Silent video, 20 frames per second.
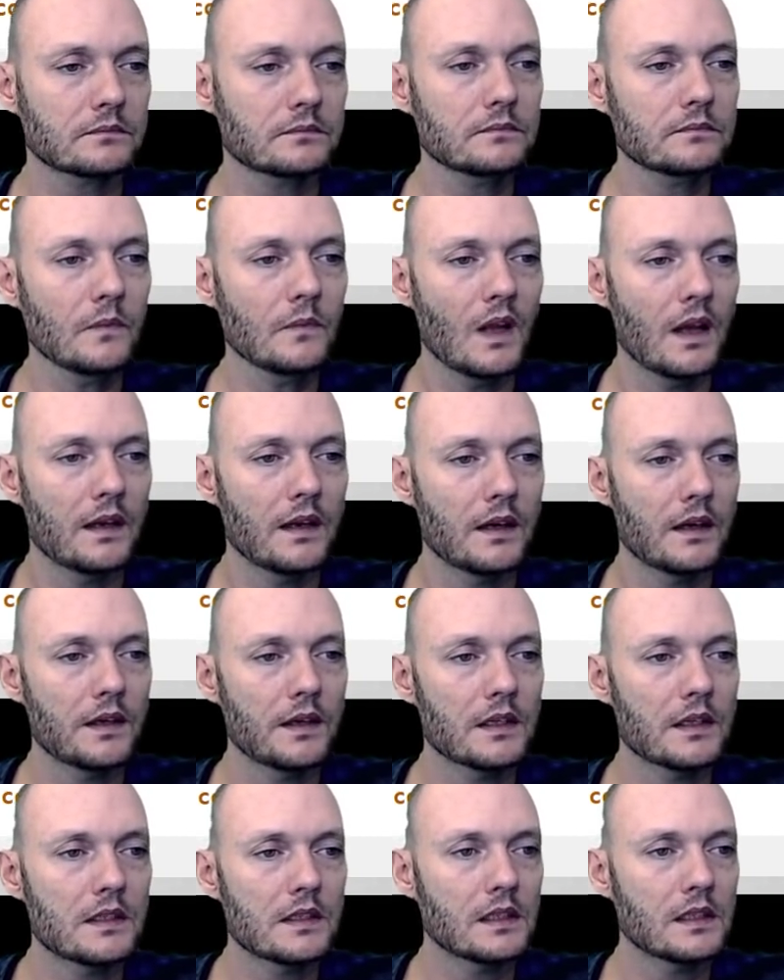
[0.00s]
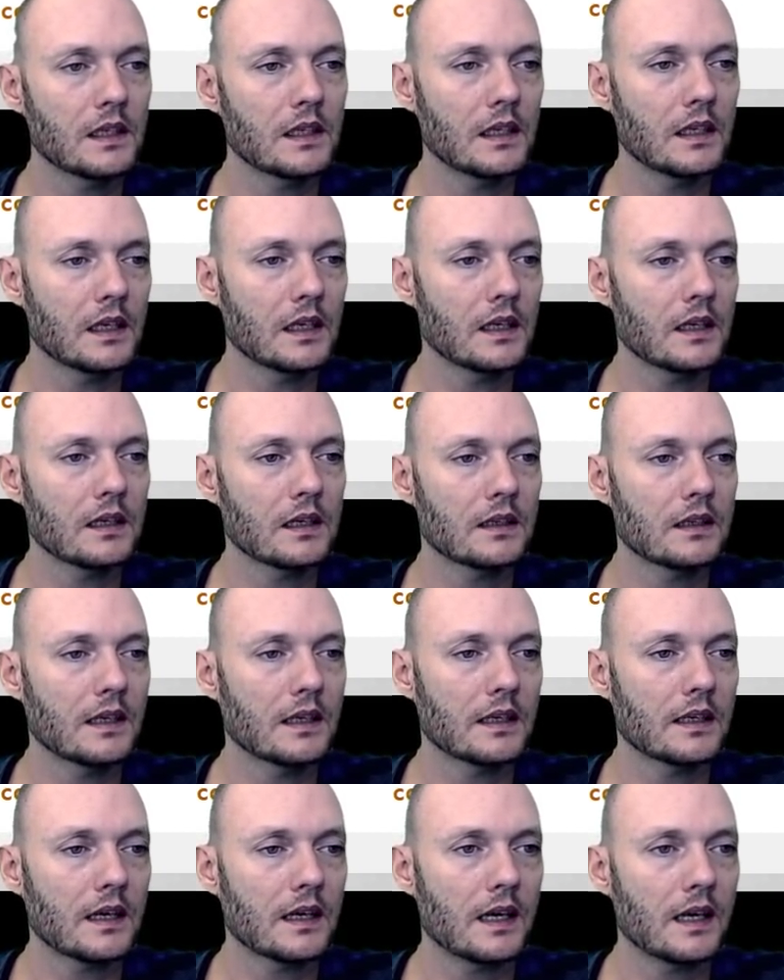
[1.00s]
And now you can see that
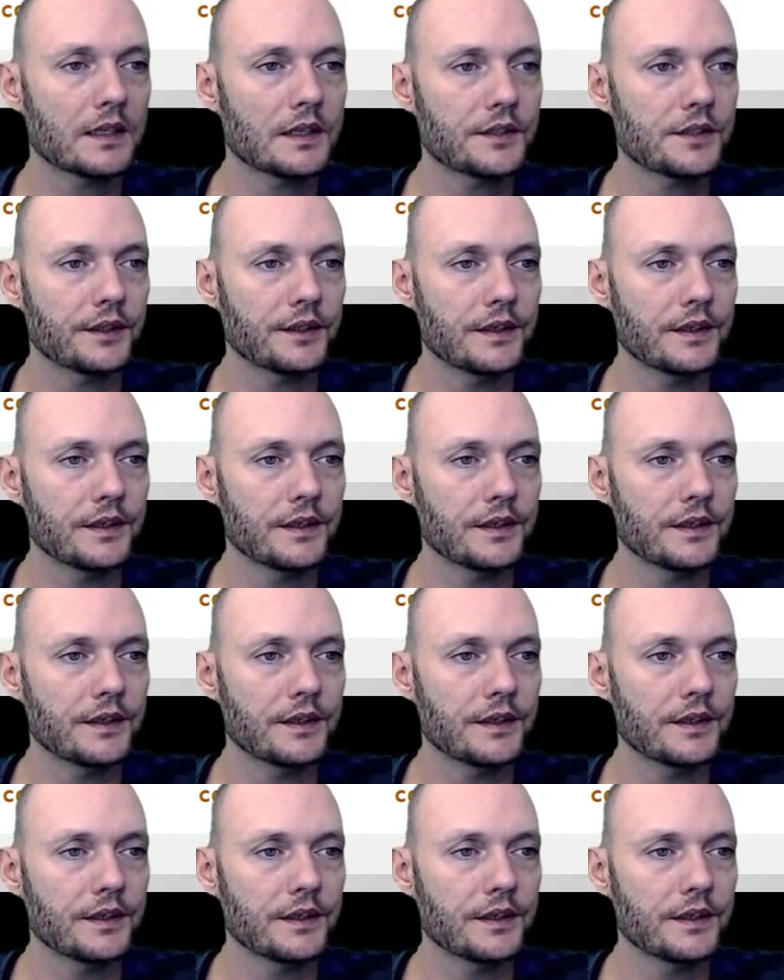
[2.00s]
actually